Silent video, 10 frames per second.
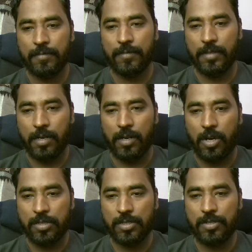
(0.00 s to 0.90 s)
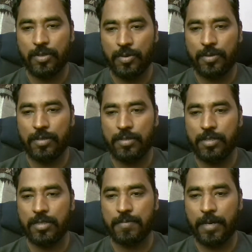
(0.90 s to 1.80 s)
The lost tone
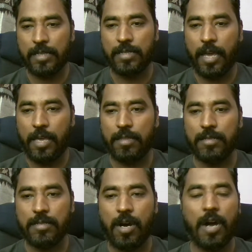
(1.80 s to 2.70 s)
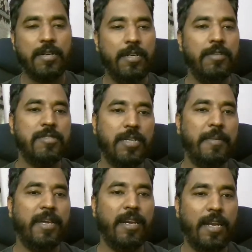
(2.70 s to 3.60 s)
just passed. Hey, there's a hot news
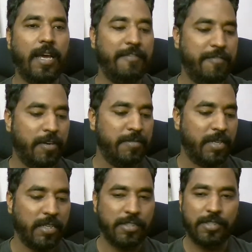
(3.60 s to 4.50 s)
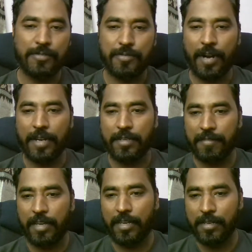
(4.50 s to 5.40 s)
coming live from the kitchen right
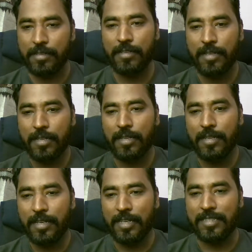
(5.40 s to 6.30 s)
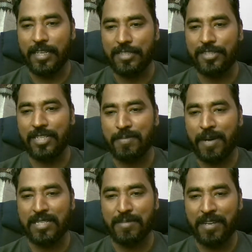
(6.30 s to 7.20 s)
away here. He says, just
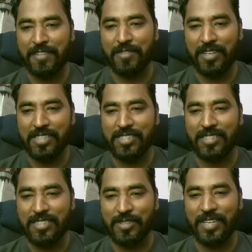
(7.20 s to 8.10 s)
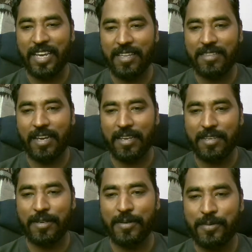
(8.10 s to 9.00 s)
passed my foundation today.
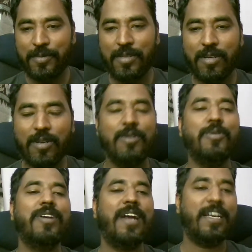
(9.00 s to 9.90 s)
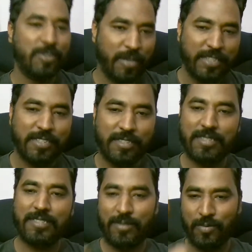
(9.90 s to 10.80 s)
Thank you.
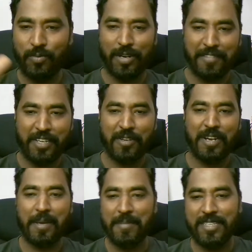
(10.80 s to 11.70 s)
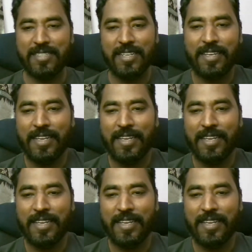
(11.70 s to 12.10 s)
Congratulations, whatever your name is.